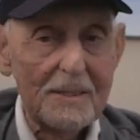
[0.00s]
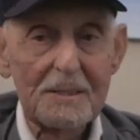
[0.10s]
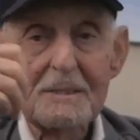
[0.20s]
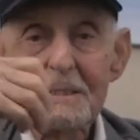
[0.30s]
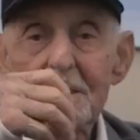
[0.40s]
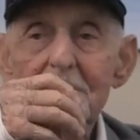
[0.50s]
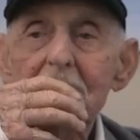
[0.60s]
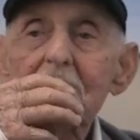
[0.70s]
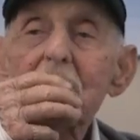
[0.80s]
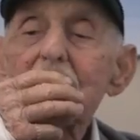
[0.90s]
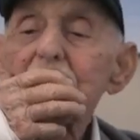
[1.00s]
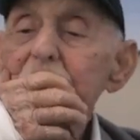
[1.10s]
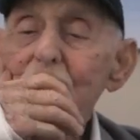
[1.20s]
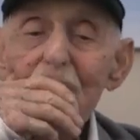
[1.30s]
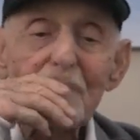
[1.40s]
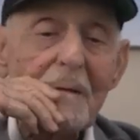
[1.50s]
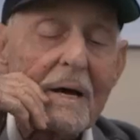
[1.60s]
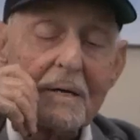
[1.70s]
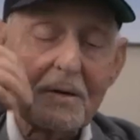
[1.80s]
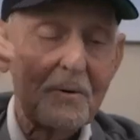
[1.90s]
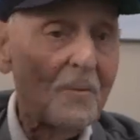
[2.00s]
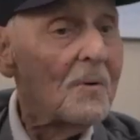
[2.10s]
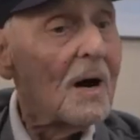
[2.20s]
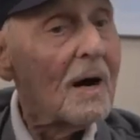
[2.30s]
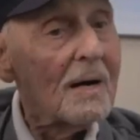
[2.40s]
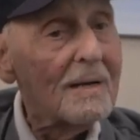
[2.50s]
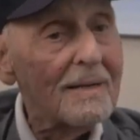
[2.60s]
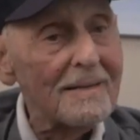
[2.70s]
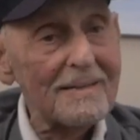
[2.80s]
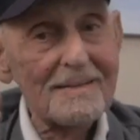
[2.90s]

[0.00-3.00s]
end. I don't know why.